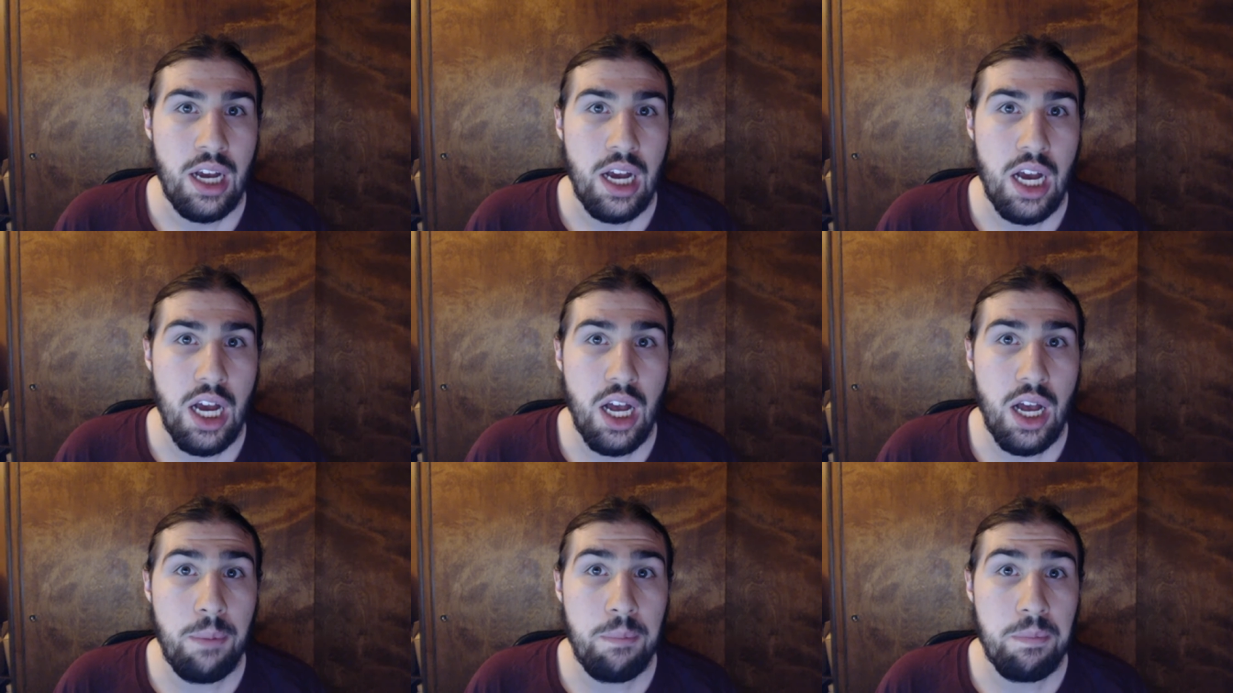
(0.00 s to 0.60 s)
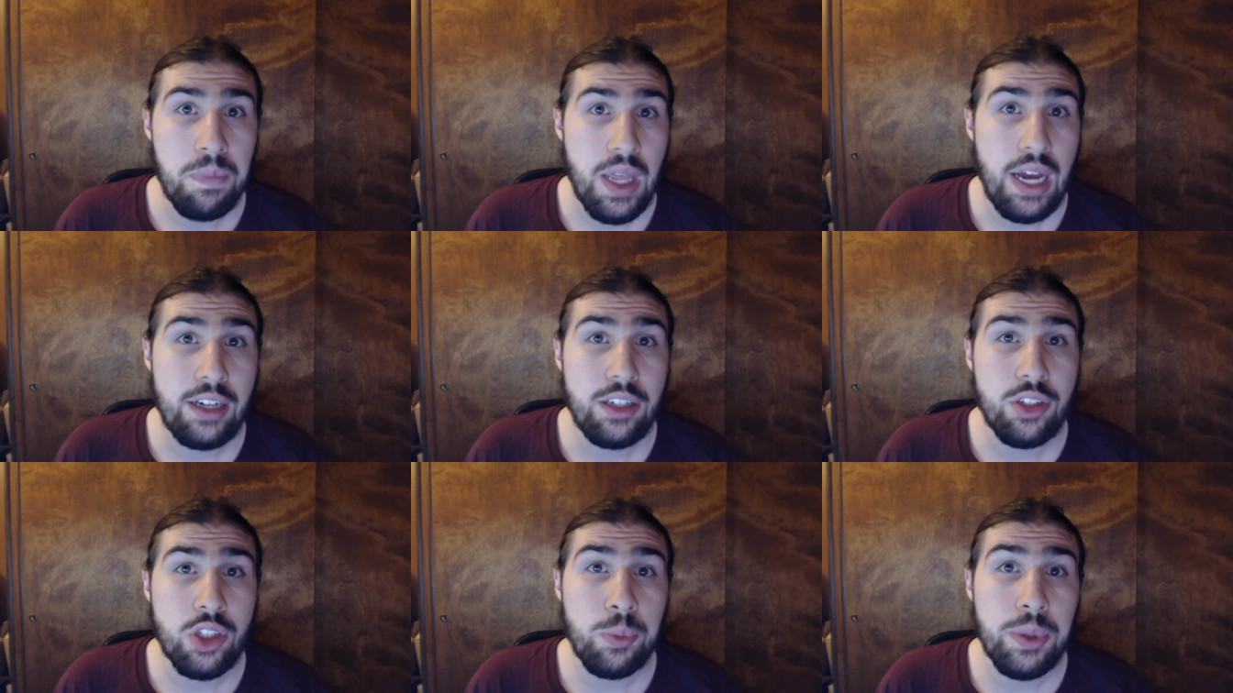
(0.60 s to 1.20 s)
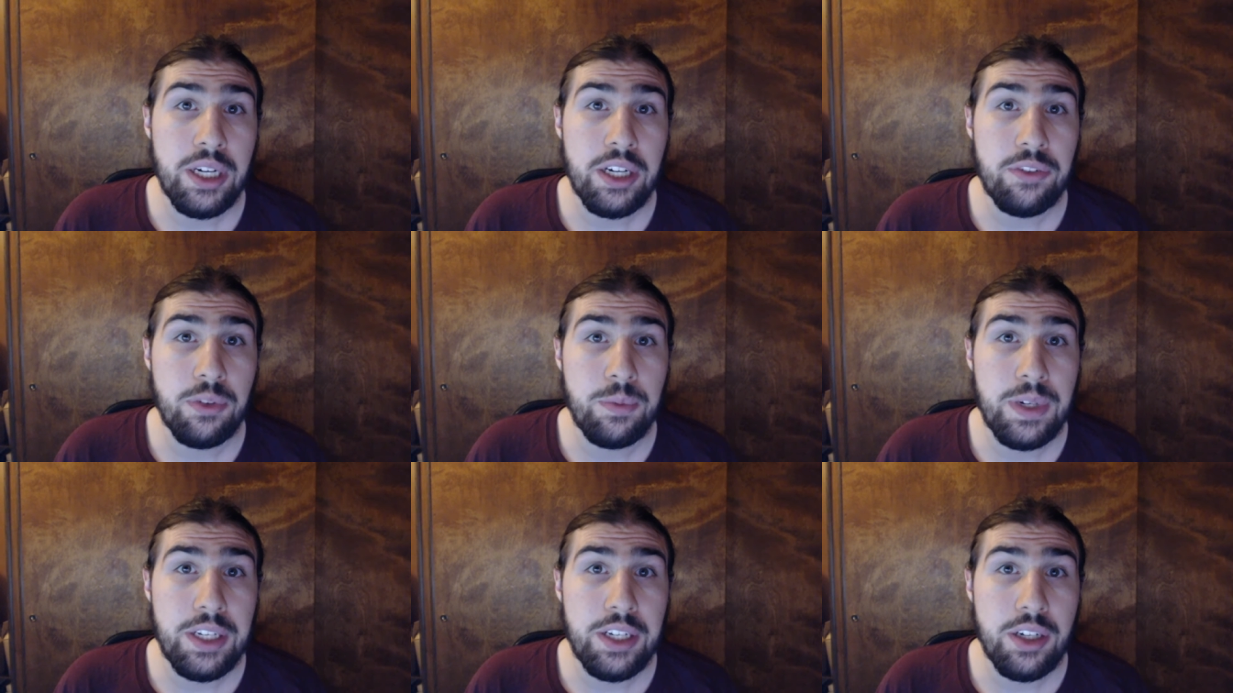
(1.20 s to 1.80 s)
um, I took a break from
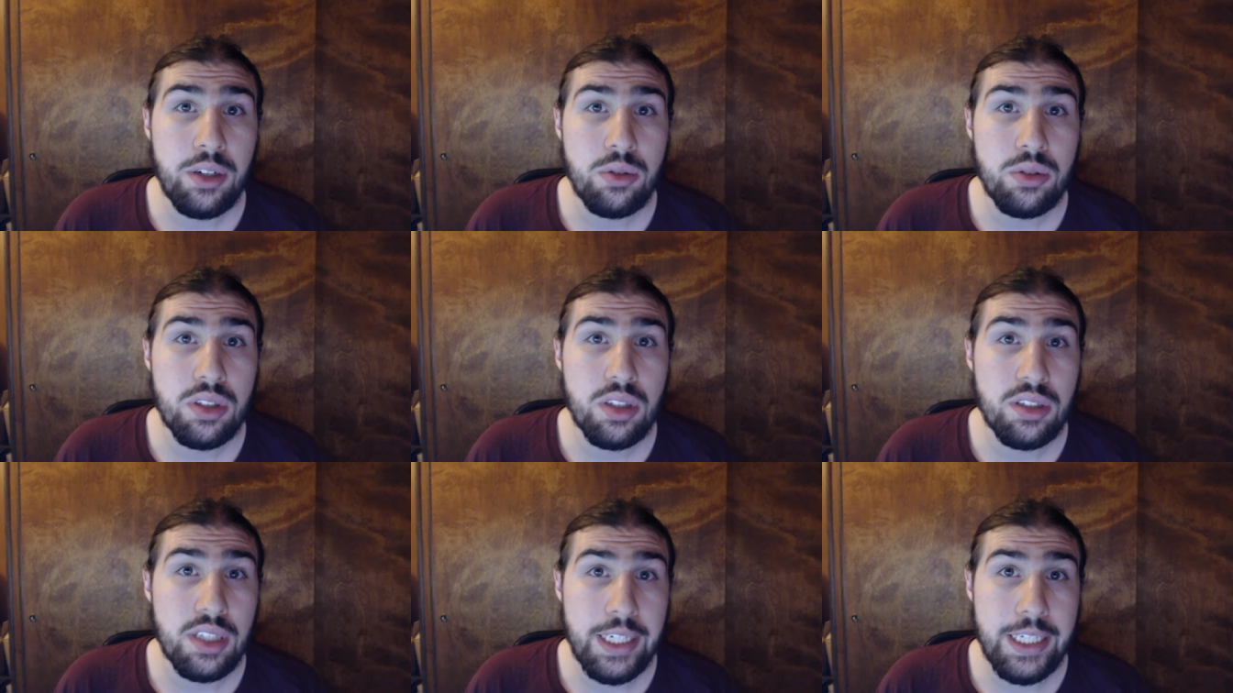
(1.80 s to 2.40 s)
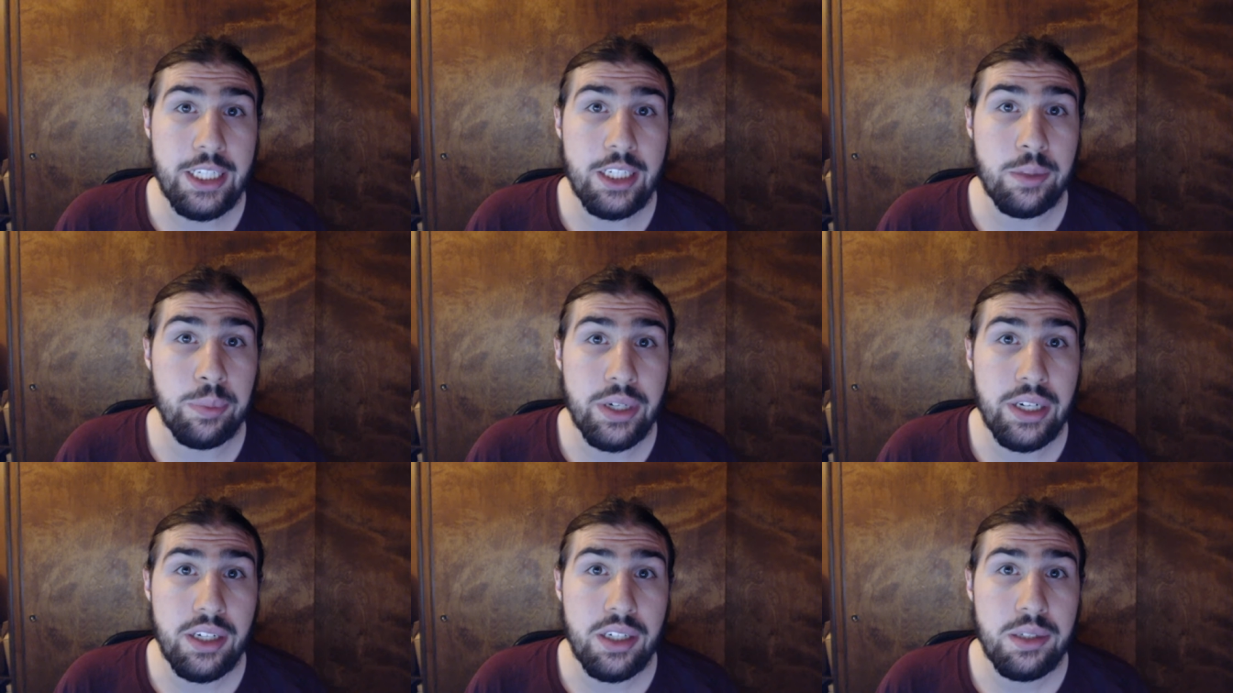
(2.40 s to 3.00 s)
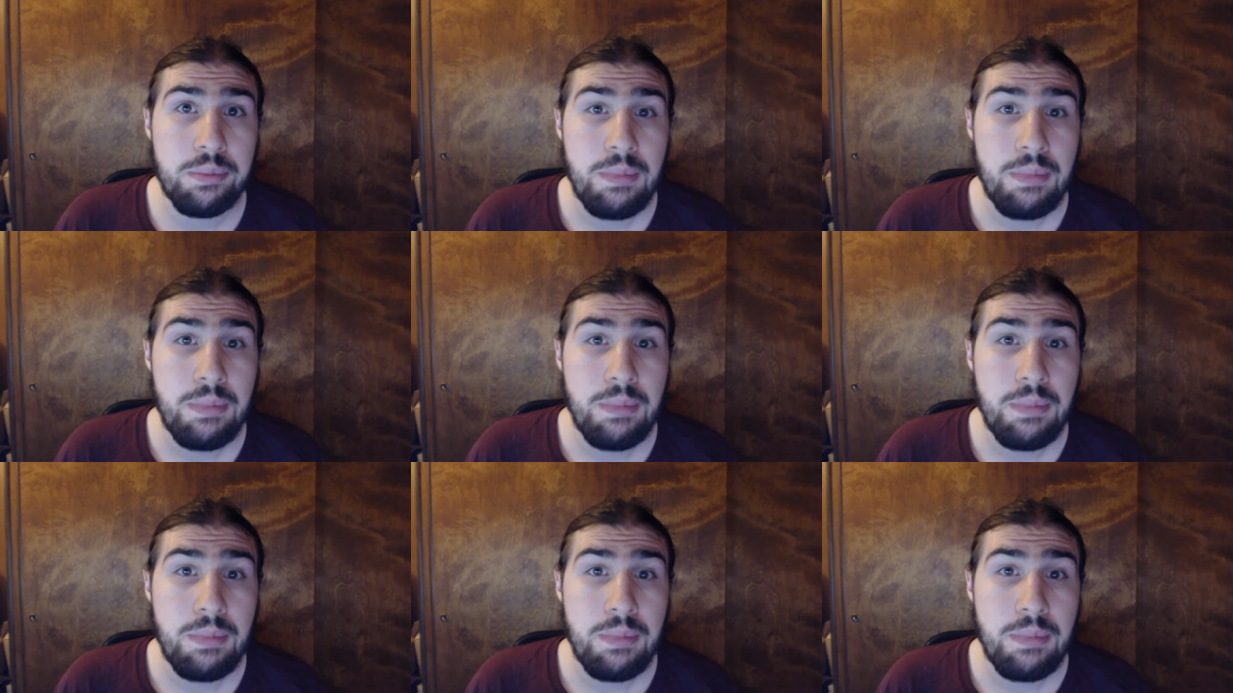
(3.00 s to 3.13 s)
videos because I needed a break,